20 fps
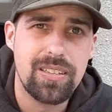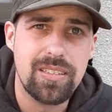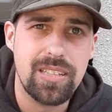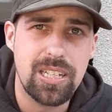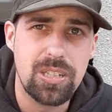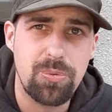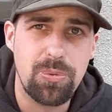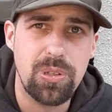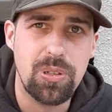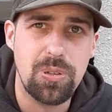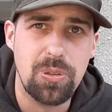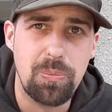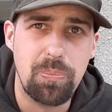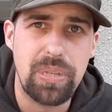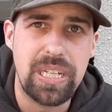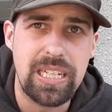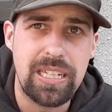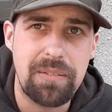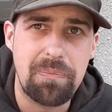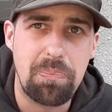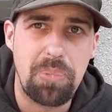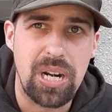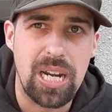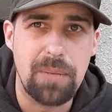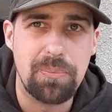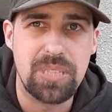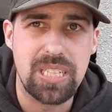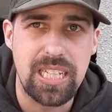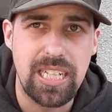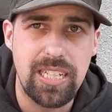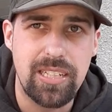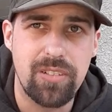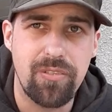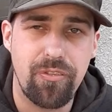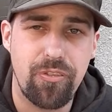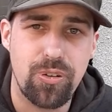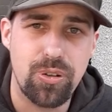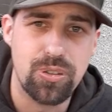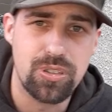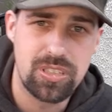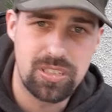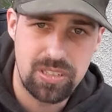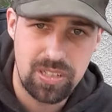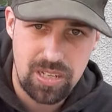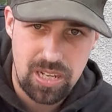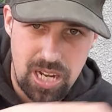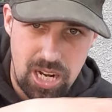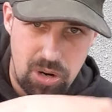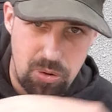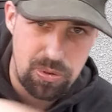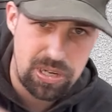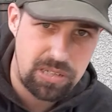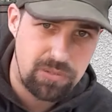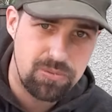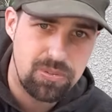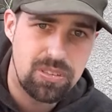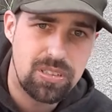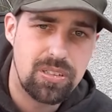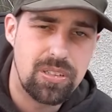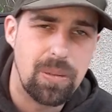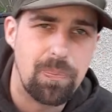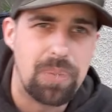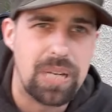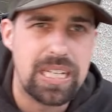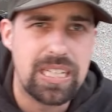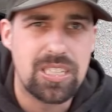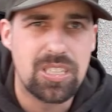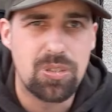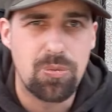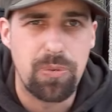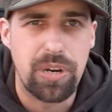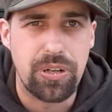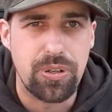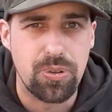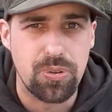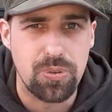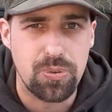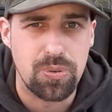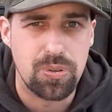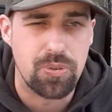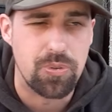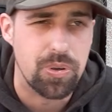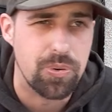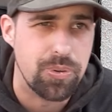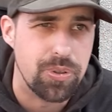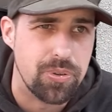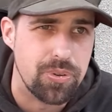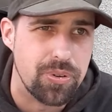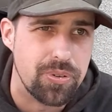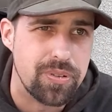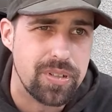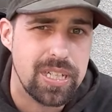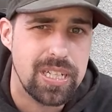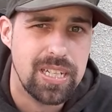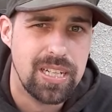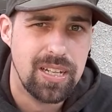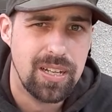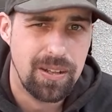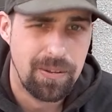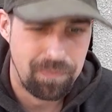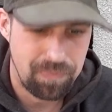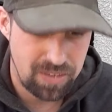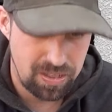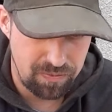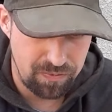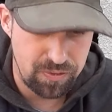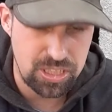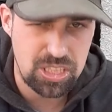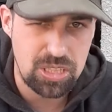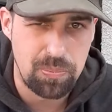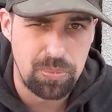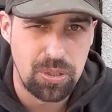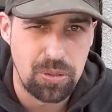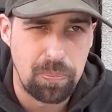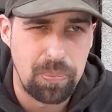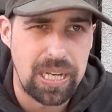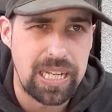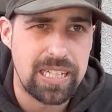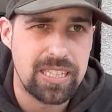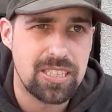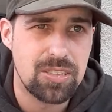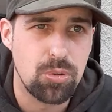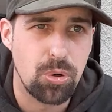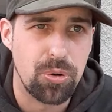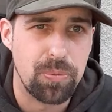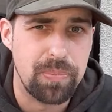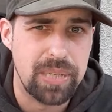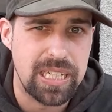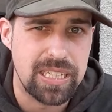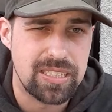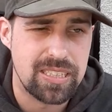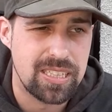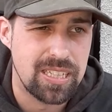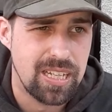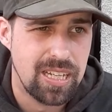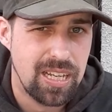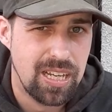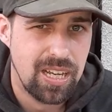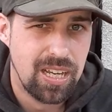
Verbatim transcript: that will be perhaps eaten first around the place where you grow your vegetable plants or beds.